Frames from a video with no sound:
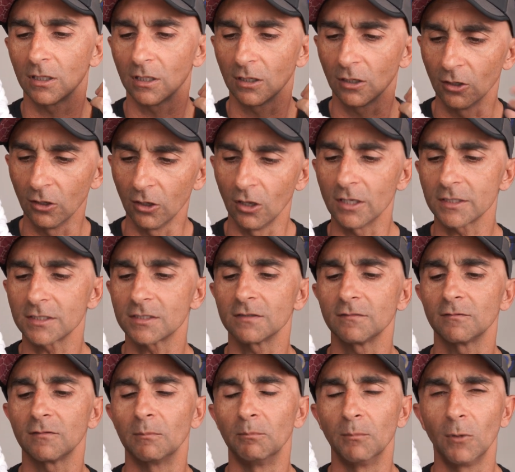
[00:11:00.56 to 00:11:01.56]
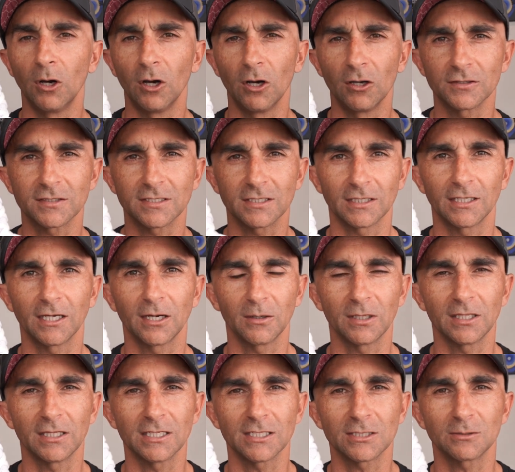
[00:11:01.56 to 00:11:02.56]
Lots of miles to go
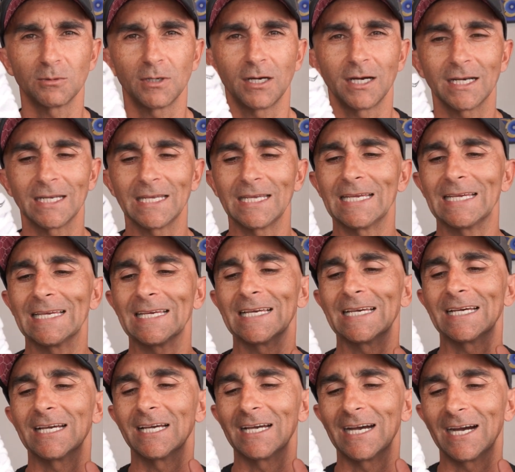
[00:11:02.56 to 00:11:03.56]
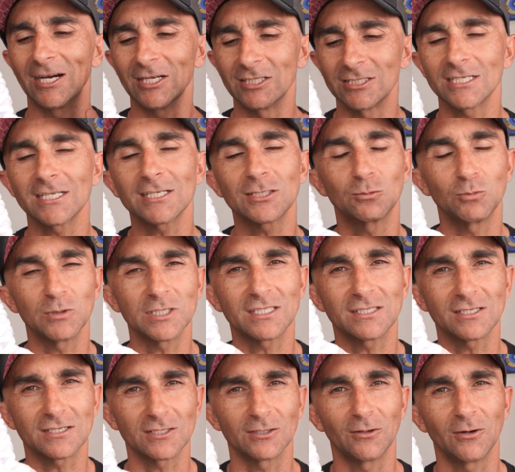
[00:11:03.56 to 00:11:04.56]
in this one. I just wish
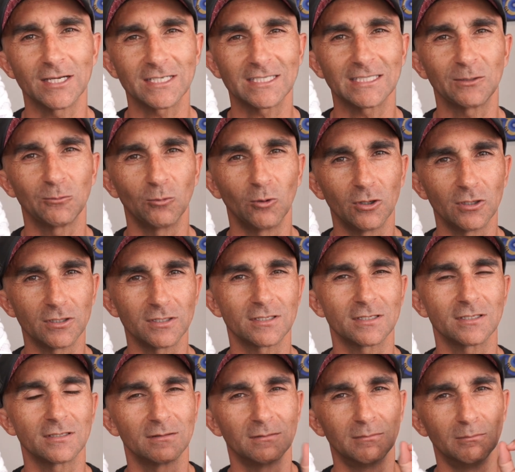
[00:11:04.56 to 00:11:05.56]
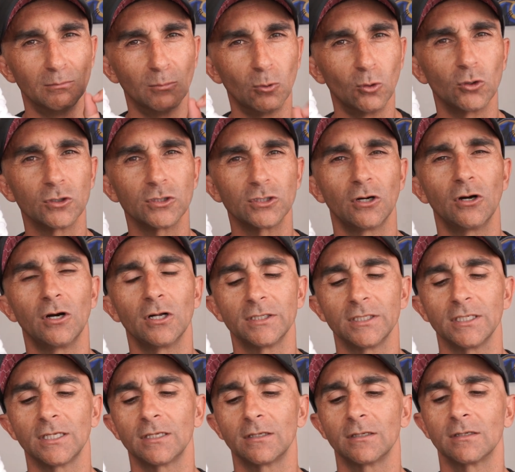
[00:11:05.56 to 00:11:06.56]
the sizing was more dialed
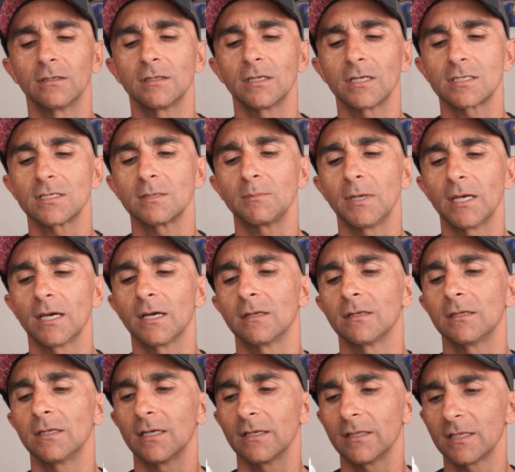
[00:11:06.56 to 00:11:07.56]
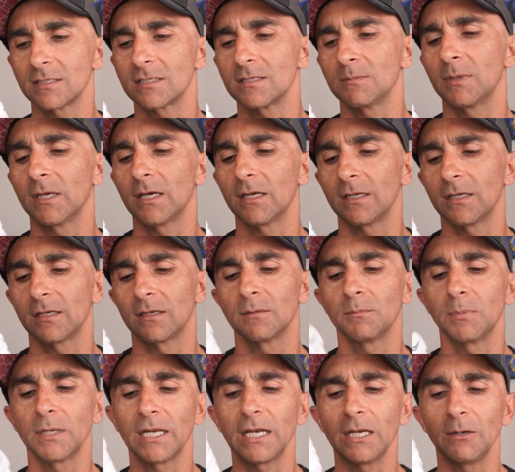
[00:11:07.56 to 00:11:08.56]
in. That's about it.
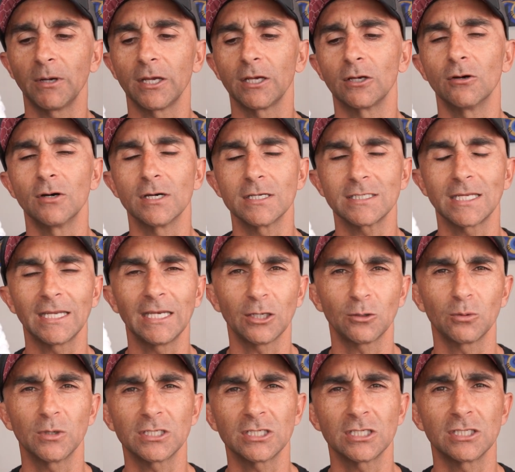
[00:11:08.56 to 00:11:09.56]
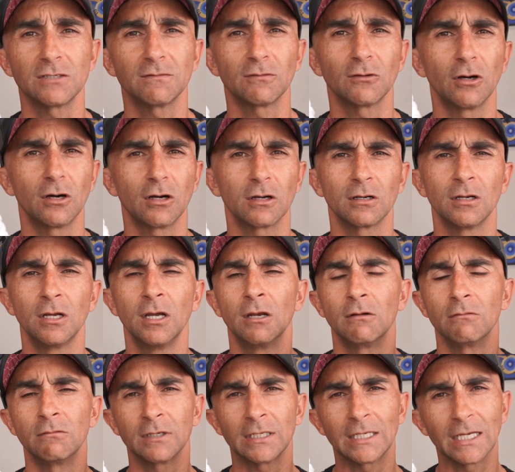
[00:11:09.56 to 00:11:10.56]
But anyway, guys, any questions you've got
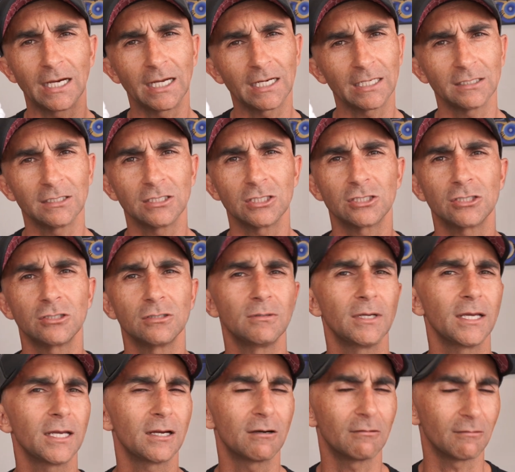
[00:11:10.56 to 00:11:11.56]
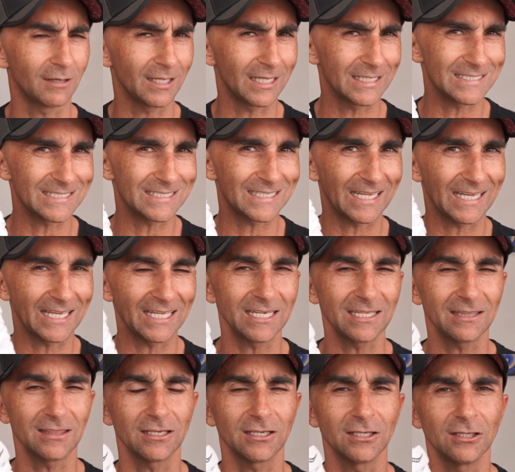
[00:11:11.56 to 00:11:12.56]
regarding this shoe, how it relates to
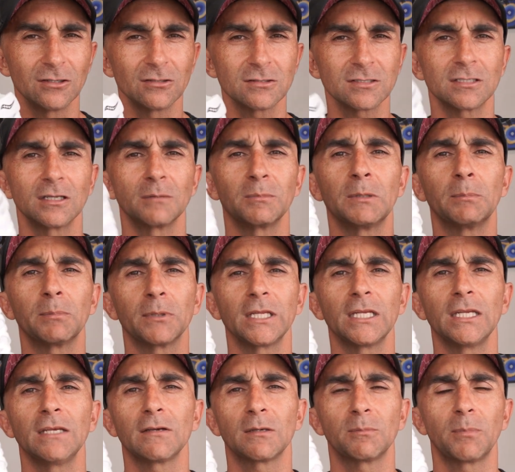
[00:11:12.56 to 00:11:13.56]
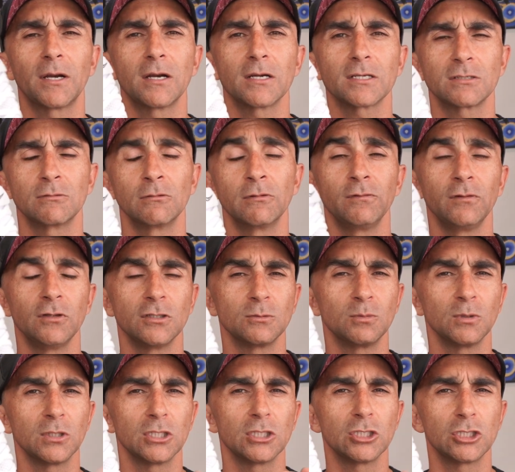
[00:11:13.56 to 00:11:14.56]
anything else, there'll be plenty of comparison reviews
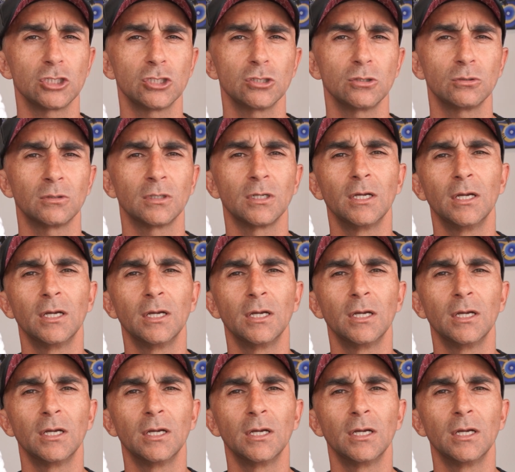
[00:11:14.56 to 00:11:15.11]
with this shoe